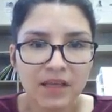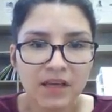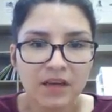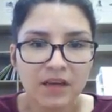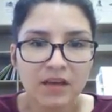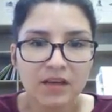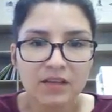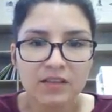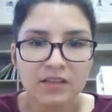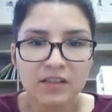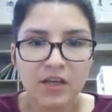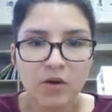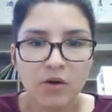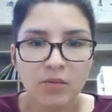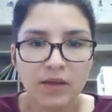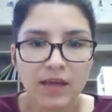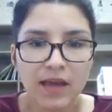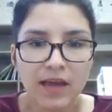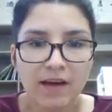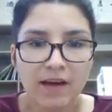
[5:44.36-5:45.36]
So
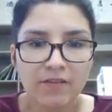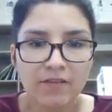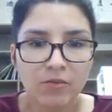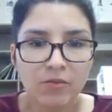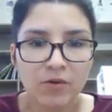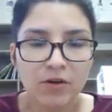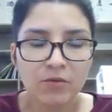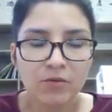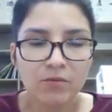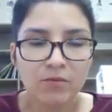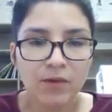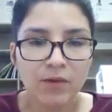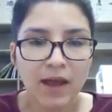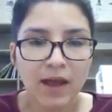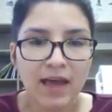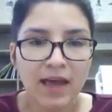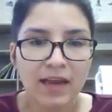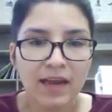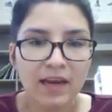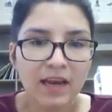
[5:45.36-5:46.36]
we have the word
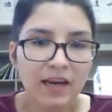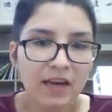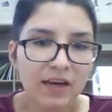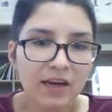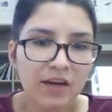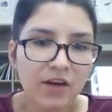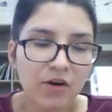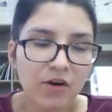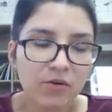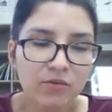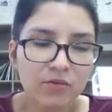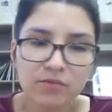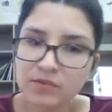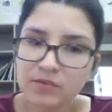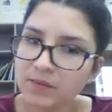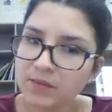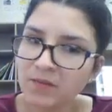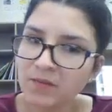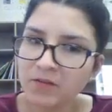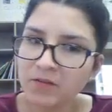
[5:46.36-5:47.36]
red, and I know some
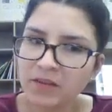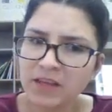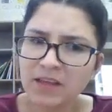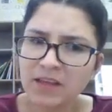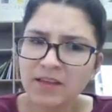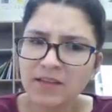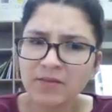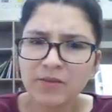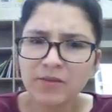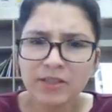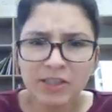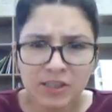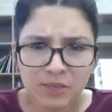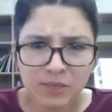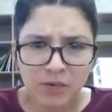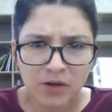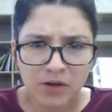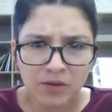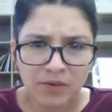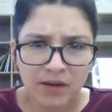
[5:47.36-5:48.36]
of you are thinking, well, let's just
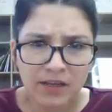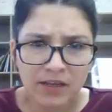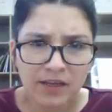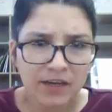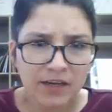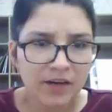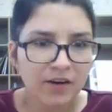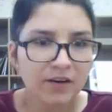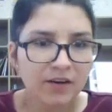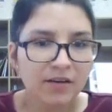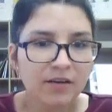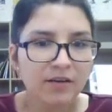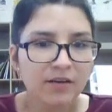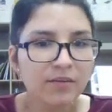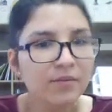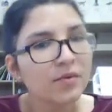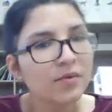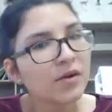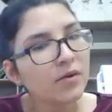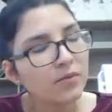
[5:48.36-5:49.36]
put it right here.
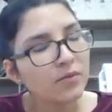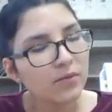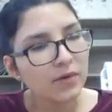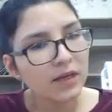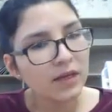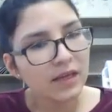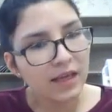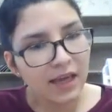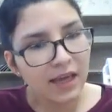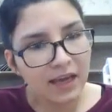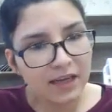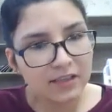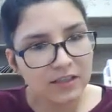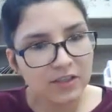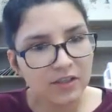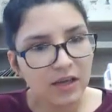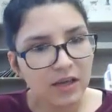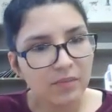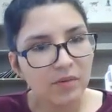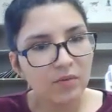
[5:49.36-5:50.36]
We can do
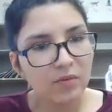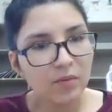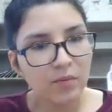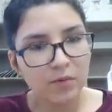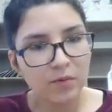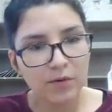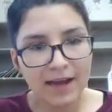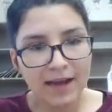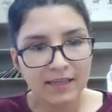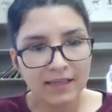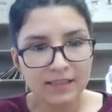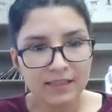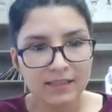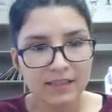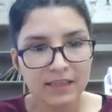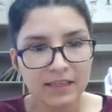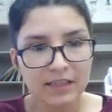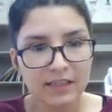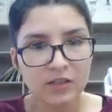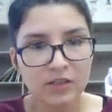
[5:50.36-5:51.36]
that, but we're
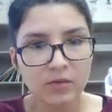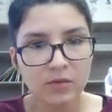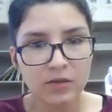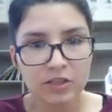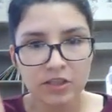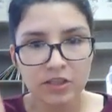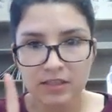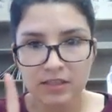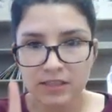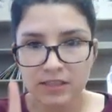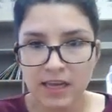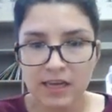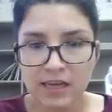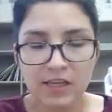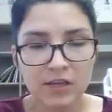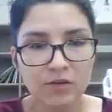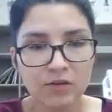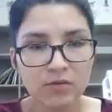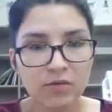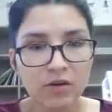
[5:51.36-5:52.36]
practicing, so we should
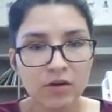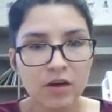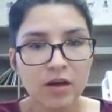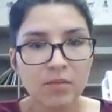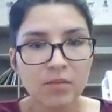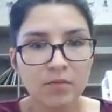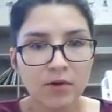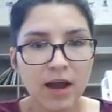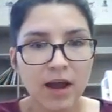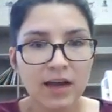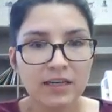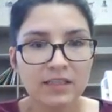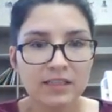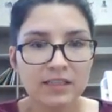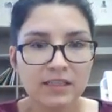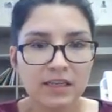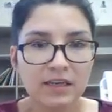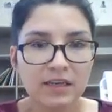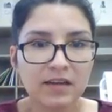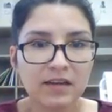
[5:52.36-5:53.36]
continue
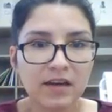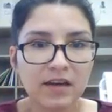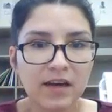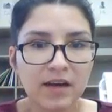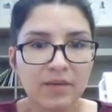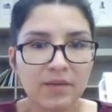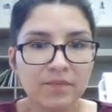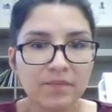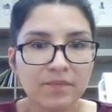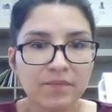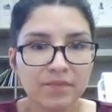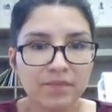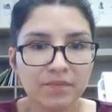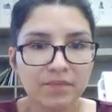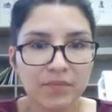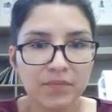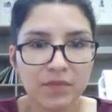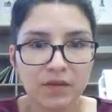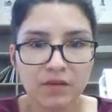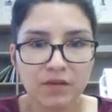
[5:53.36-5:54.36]
practicing
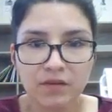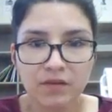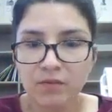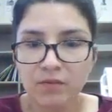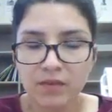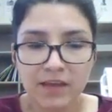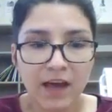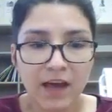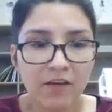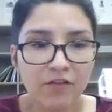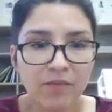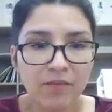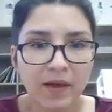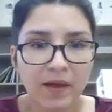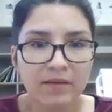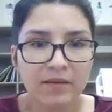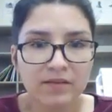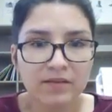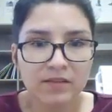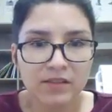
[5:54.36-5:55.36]
with the
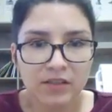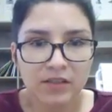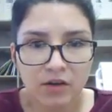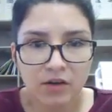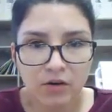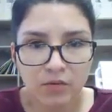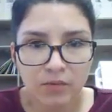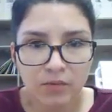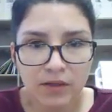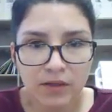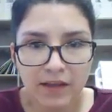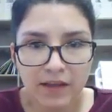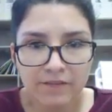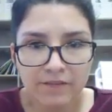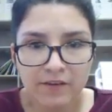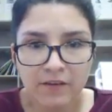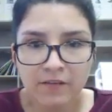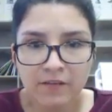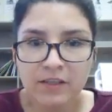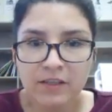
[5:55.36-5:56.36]
alphabet. So we left
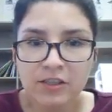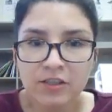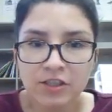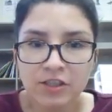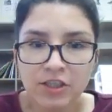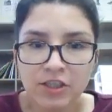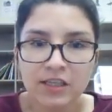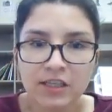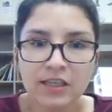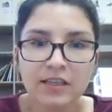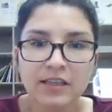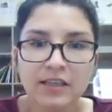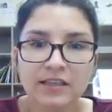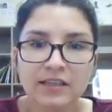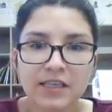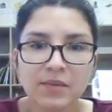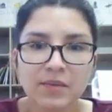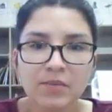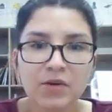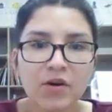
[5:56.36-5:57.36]
off on G. Let's
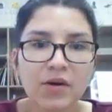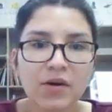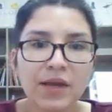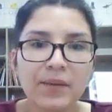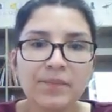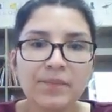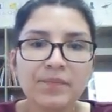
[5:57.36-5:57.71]
keep going.